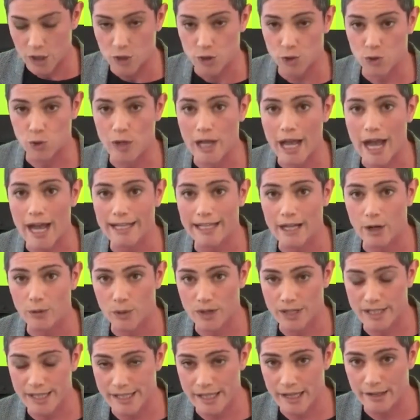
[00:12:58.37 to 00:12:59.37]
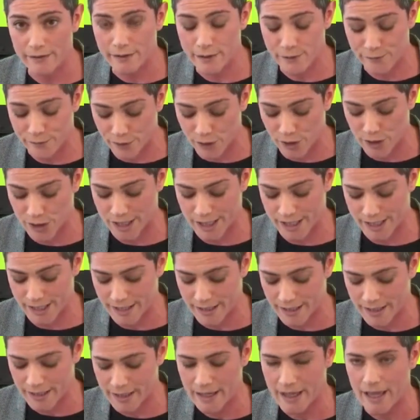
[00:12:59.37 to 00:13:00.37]
To guide ourselves first
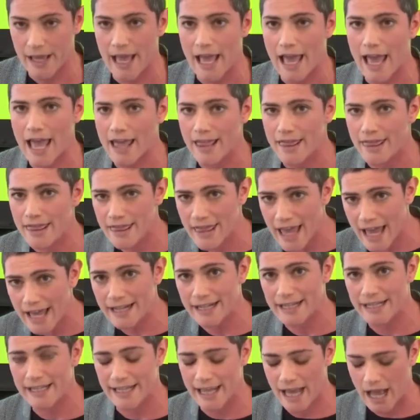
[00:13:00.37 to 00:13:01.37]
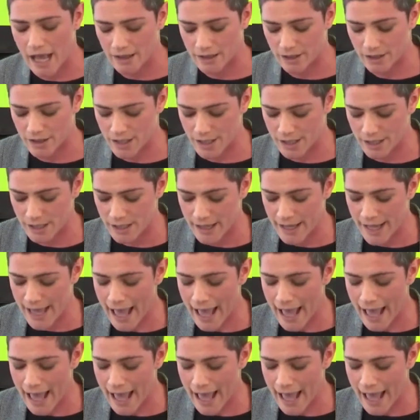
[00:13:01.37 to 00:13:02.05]
and then the others